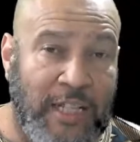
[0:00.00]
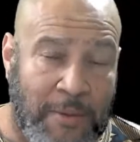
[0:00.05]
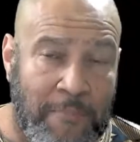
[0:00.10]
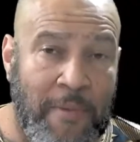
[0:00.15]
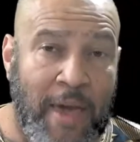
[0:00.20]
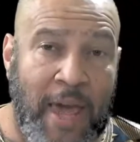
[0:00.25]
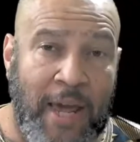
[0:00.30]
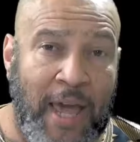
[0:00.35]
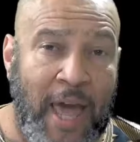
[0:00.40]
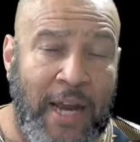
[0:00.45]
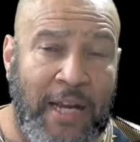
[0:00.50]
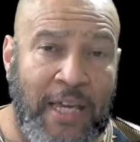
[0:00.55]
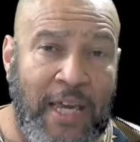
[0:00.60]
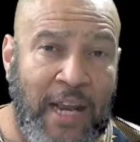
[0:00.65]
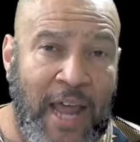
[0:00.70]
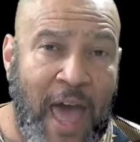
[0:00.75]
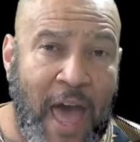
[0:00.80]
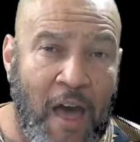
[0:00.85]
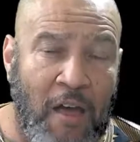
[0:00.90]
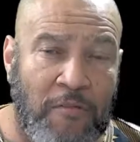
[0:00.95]
The man got to
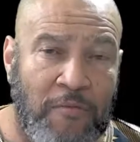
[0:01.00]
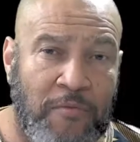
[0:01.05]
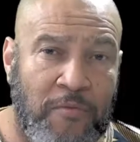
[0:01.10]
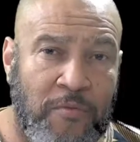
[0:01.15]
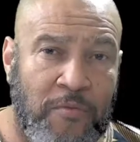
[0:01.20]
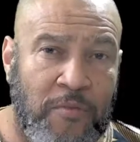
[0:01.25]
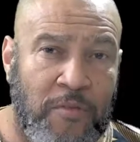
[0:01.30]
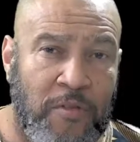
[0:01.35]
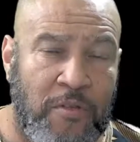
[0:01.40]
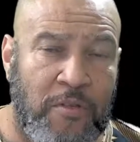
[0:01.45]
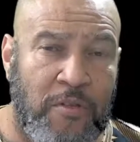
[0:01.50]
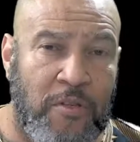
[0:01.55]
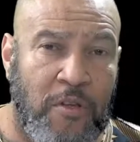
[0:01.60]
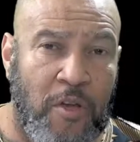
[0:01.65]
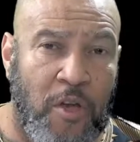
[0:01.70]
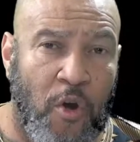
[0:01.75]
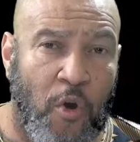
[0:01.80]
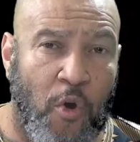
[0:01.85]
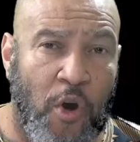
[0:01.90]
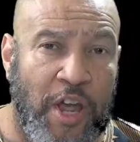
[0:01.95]
get out.
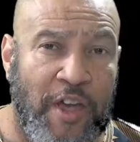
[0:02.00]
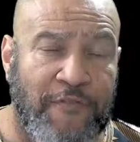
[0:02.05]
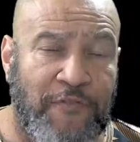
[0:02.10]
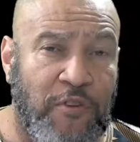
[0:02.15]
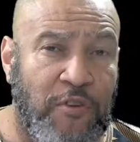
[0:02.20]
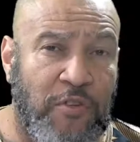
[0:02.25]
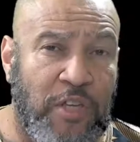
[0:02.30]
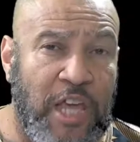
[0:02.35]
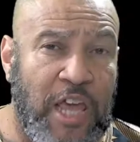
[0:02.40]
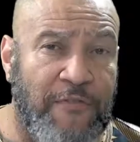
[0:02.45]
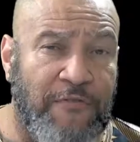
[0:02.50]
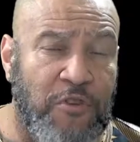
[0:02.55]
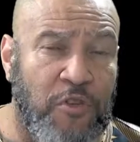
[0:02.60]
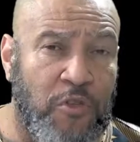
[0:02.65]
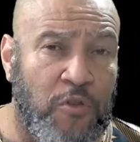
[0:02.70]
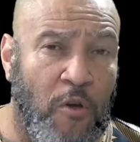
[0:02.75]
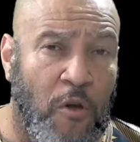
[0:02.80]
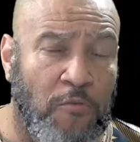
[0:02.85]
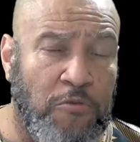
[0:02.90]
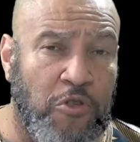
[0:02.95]
Or if
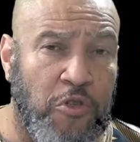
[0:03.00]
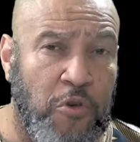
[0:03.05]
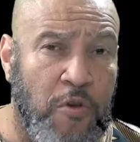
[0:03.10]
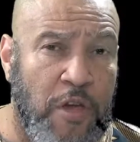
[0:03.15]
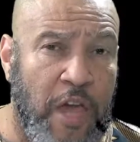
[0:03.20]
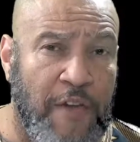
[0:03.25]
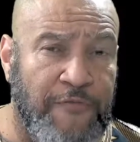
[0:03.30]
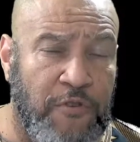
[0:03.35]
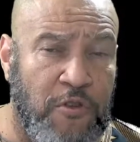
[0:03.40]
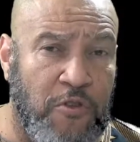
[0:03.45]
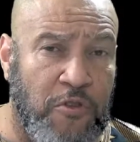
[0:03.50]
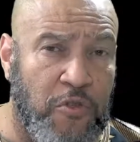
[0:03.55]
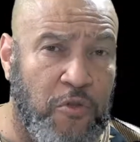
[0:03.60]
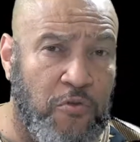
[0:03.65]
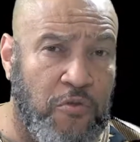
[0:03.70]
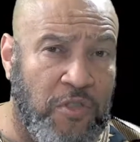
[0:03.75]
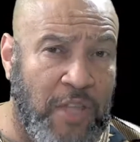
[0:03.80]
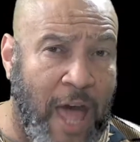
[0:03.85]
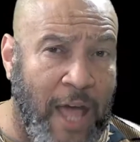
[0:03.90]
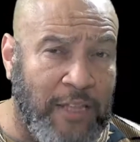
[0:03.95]
you
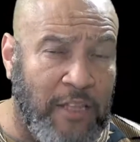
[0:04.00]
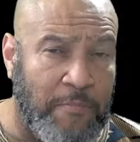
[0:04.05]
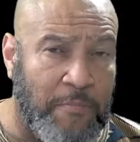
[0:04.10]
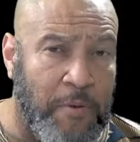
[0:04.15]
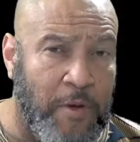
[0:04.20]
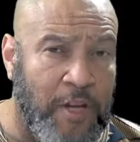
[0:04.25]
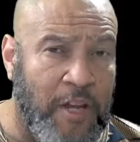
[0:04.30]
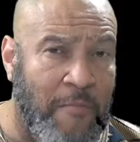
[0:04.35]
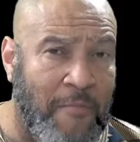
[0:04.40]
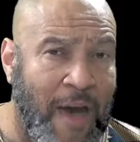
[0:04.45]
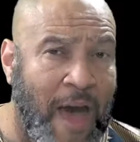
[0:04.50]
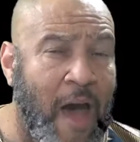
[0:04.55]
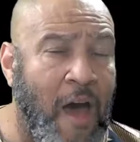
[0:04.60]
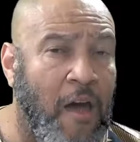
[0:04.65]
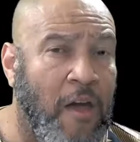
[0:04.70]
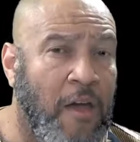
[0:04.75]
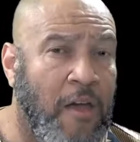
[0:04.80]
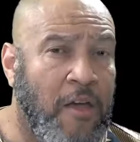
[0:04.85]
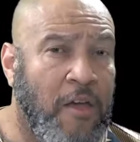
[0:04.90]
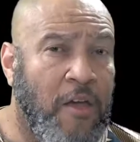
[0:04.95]
choose not to put him
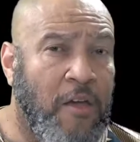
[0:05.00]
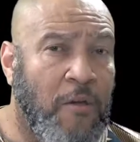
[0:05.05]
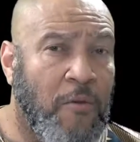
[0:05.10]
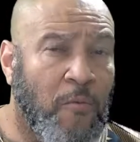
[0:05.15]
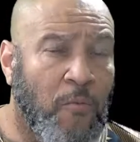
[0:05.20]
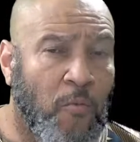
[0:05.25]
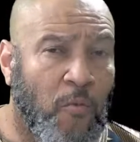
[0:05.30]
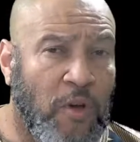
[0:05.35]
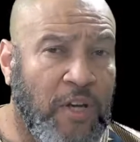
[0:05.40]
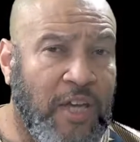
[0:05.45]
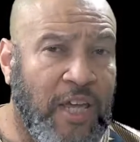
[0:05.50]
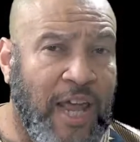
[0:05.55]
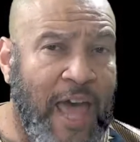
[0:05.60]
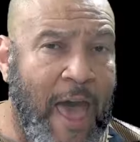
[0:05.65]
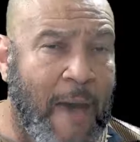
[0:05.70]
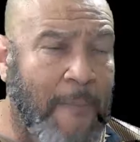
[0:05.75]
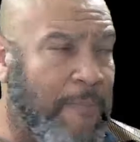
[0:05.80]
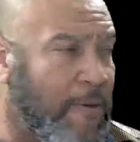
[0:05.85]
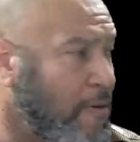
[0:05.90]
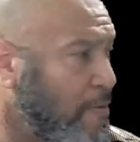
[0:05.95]
out, what could
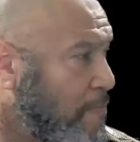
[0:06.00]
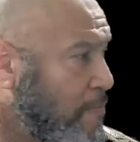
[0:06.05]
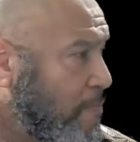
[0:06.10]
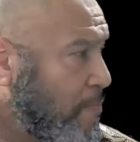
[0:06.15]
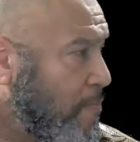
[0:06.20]
happen?